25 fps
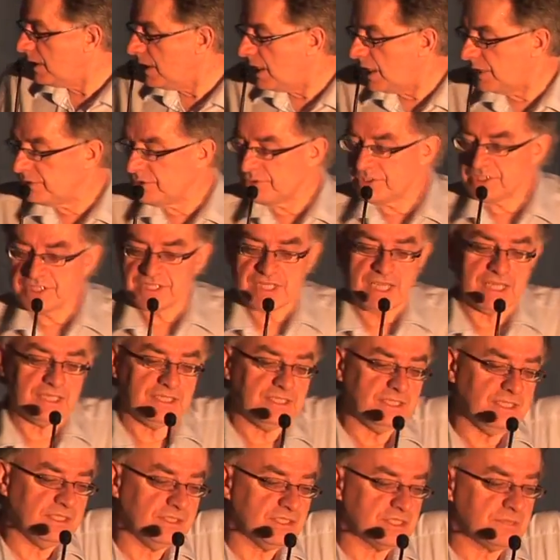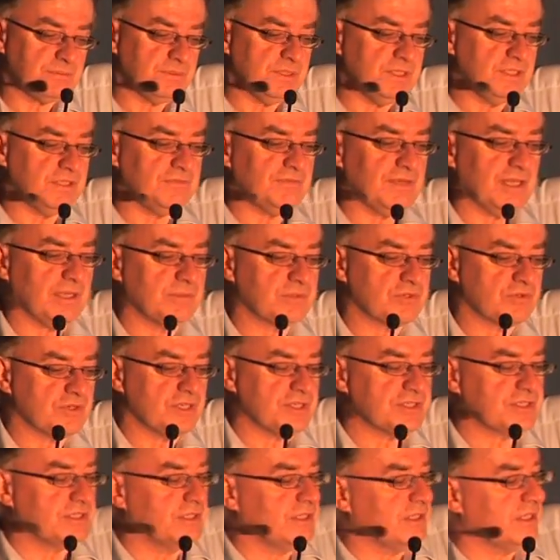Another technique that's been developed
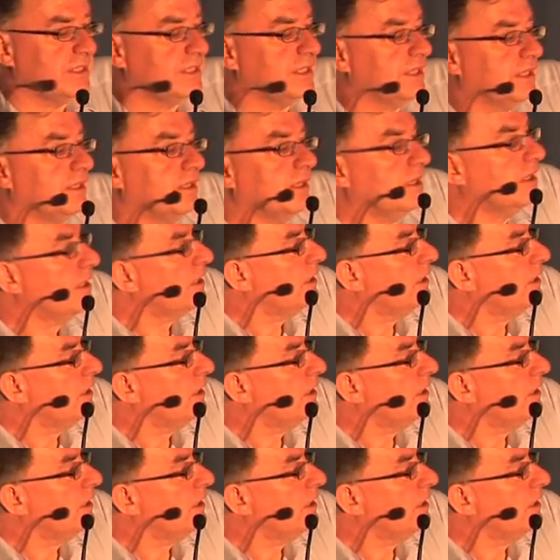recently